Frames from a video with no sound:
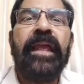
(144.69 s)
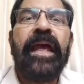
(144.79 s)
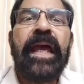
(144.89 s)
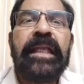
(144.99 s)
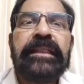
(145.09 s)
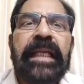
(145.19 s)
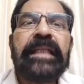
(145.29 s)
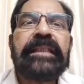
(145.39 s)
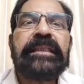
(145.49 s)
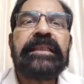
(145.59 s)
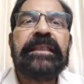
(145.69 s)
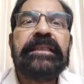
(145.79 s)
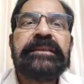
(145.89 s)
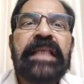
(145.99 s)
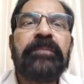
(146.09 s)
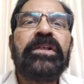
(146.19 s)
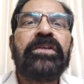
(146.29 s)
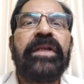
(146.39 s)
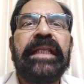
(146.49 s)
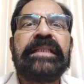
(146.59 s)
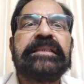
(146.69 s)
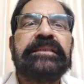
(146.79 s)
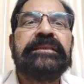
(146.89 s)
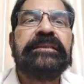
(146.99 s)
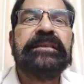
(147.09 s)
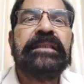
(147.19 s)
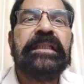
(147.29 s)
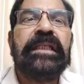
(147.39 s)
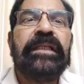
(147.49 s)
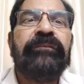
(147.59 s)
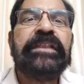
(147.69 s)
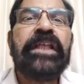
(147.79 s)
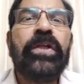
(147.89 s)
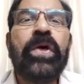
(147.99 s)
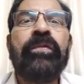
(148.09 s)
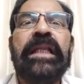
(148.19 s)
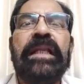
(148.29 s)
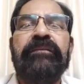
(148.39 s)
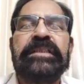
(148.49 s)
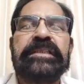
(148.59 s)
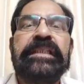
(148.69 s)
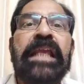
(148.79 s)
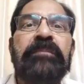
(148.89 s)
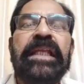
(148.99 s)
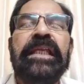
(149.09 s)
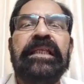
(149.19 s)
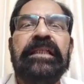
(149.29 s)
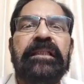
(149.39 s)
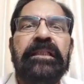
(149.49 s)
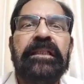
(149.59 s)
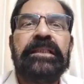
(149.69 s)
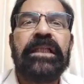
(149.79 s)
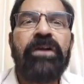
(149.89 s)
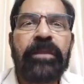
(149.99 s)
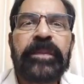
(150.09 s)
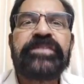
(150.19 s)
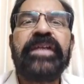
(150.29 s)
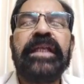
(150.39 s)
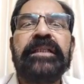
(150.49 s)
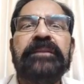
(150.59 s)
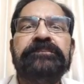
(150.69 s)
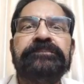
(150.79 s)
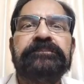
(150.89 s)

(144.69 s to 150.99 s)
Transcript: and connect cerebral cortex with the lower levels, namely the corpus striatum,